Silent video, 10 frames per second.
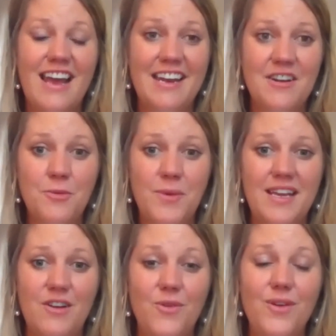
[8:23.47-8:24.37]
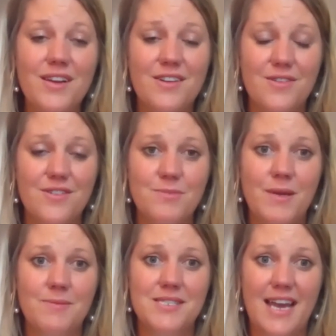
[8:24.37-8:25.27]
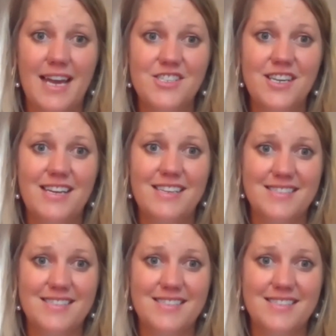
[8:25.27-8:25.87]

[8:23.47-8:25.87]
And it'll be critical to be able to educate